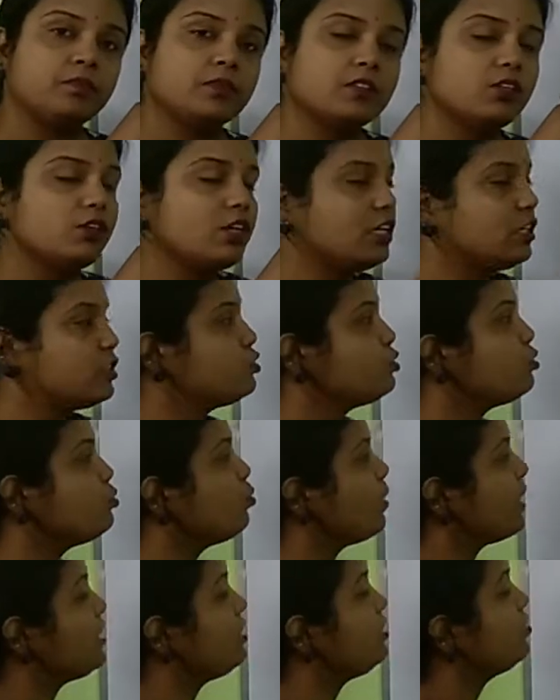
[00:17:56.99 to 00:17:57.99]
Okay, so
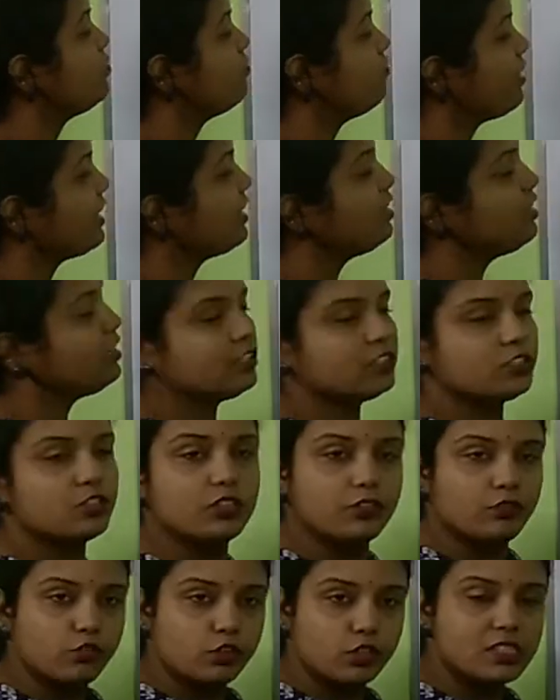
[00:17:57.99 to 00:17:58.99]
why
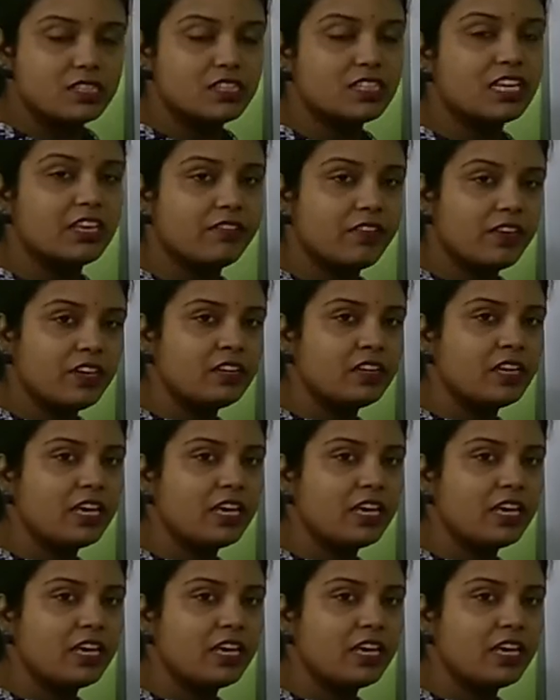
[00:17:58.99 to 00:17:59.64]
was it given?